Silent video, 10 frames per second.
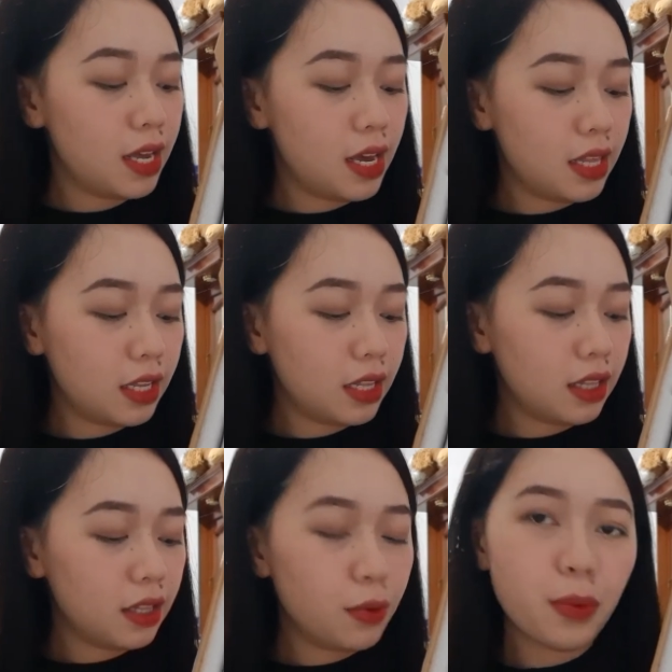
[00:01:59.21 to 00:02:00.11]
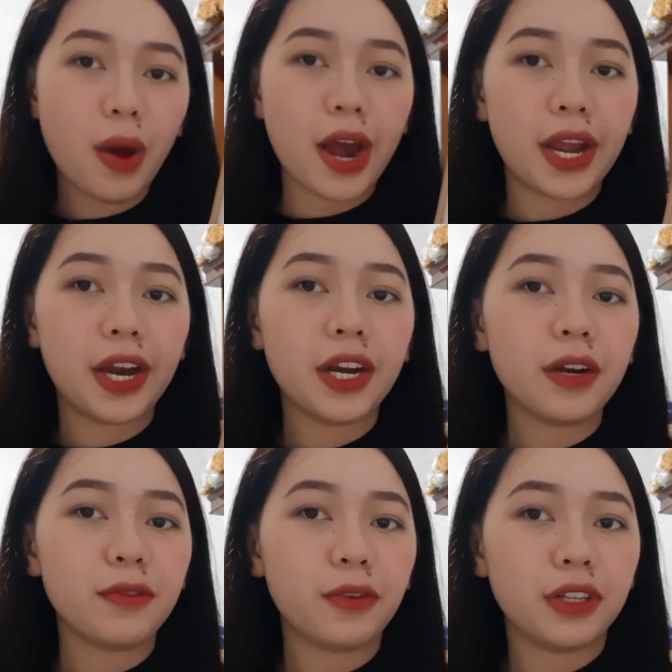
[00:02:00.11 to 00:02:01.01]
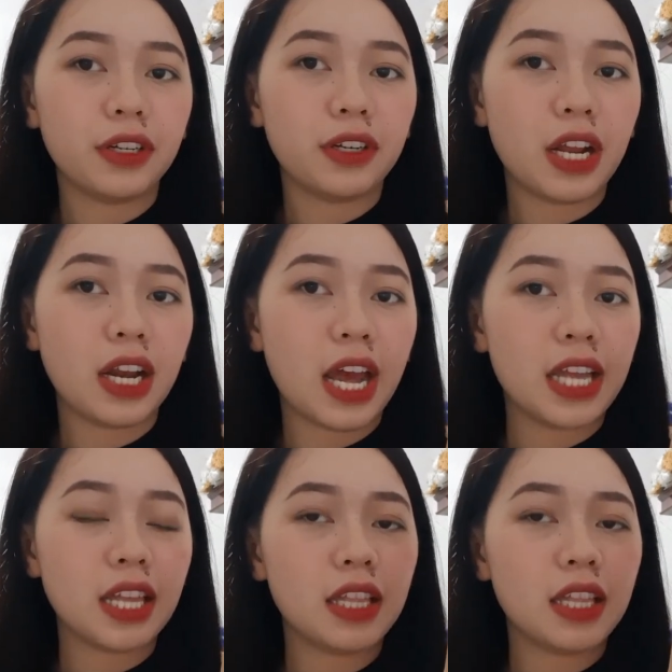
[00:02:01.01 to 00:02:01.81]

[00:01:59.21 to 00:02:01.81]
And then the wire for the ring light.